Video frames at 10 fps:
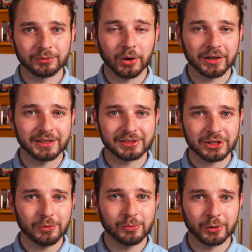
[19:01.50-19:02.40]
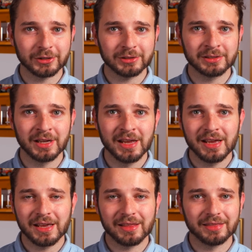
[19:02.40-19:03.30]
Rocky's homeworld
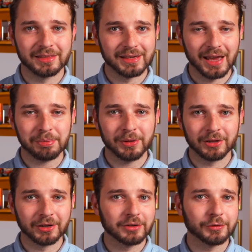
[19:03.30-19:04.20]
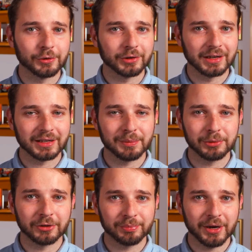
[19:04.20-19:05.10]
in the epilogue for a
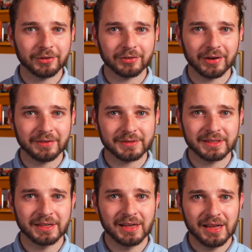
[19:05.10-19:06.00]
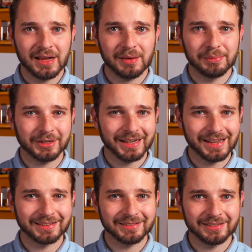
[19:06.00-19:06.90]
couple of paragraphs, but
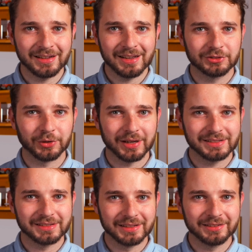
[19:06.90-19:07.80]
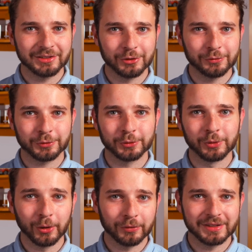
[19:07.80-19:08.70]
again, Grace didn't go through
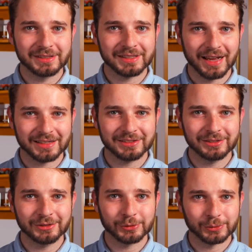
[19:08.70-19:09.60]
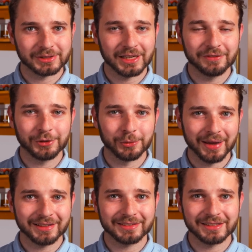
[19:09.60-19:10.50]
all of this hassle to save
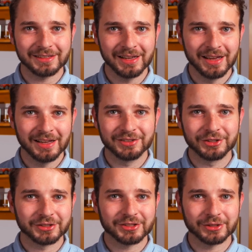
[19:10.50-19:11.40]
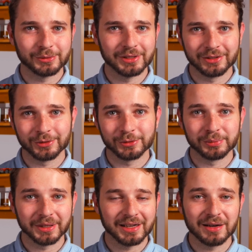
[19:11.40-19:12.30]
humanity just so he could
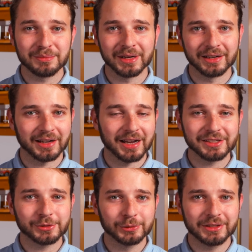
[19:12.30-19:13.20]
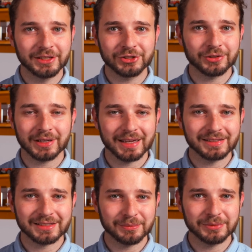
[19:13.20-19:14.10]
become a high school teacher again
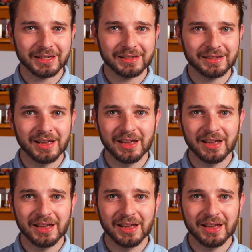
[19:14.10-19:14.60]
someday,